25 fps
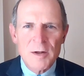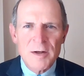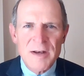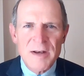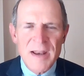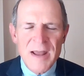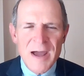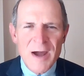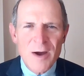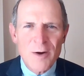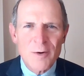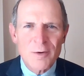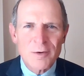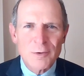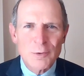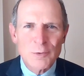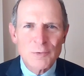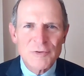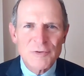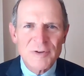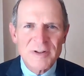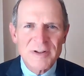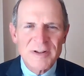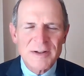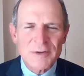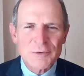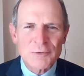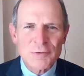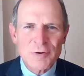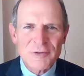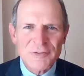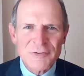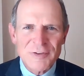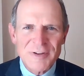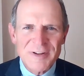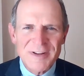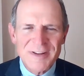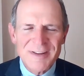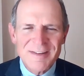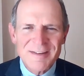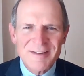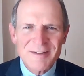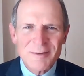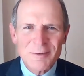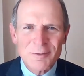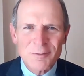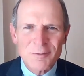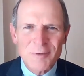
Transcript: Now, using electricity